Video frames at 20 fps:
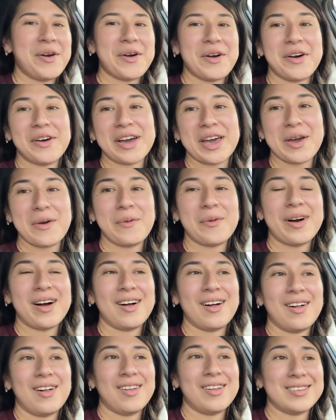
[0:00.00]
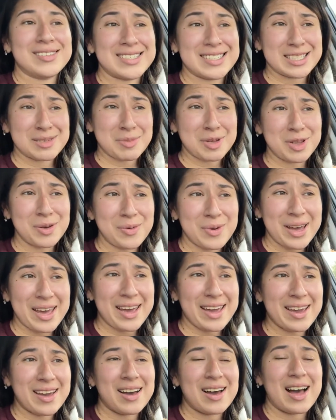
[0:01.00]
Okay, well, since I'm on the
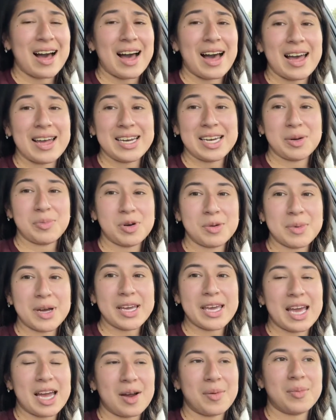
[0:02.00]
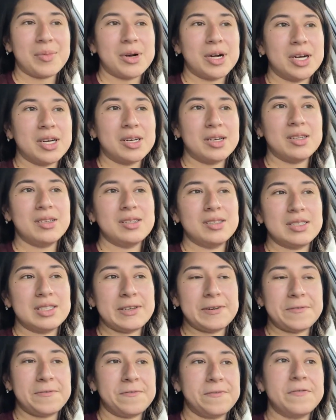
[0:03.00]
way, I did bring my camera
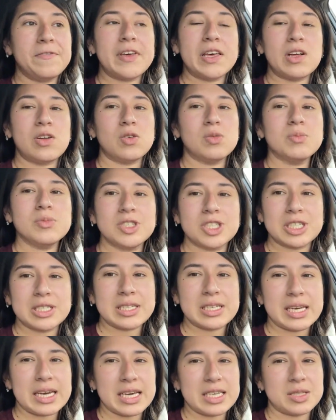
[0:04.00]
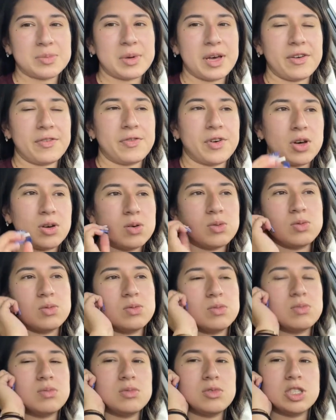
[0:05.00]
to film just in case my
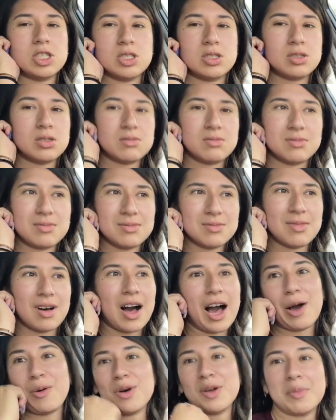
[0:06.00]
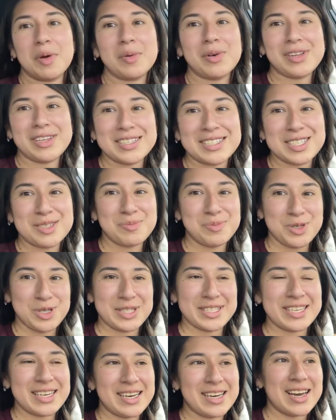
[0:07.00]
phone just, I want to be able to listen to
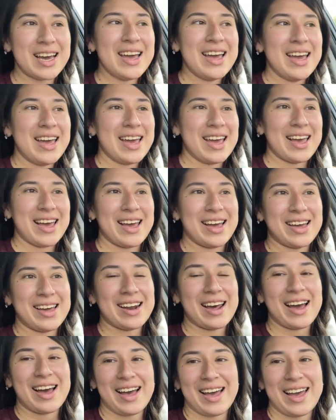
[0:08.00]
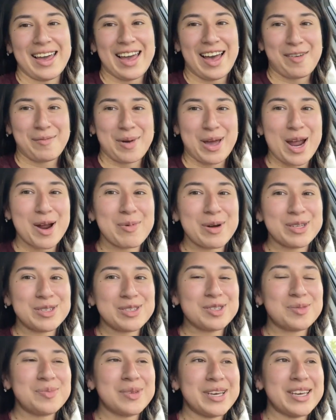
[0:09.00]
music and I have my AirPods
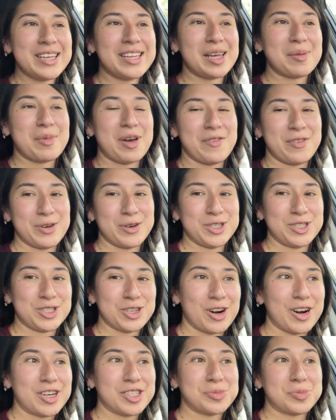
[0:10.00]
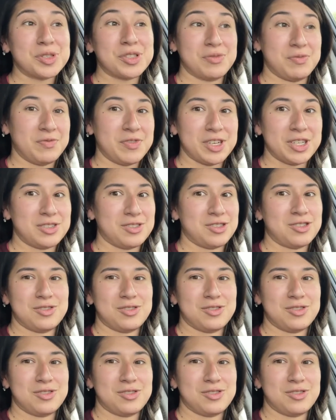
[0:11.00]
with me, like my phone is charged, I'm gonna finish,